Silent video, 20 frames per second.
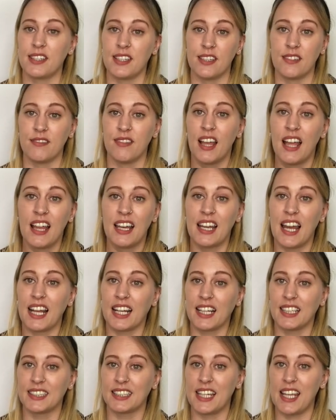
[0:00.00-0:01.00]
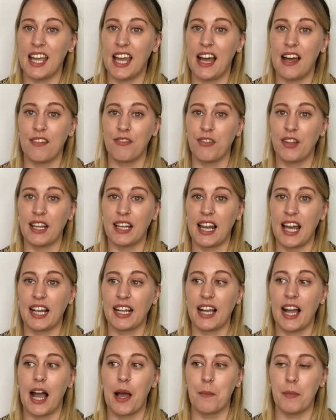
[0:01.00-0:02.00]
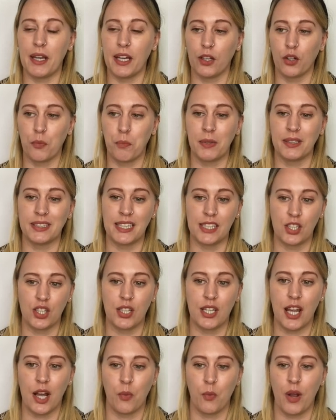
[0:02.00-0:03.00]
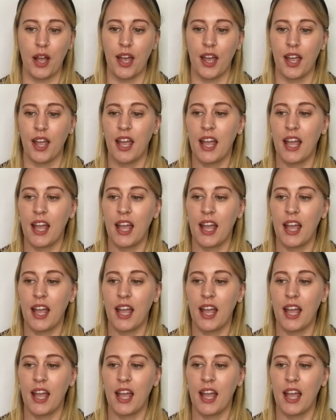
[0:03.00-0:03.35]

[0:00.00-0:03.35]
And like I say, I feel like I'm in a good position now where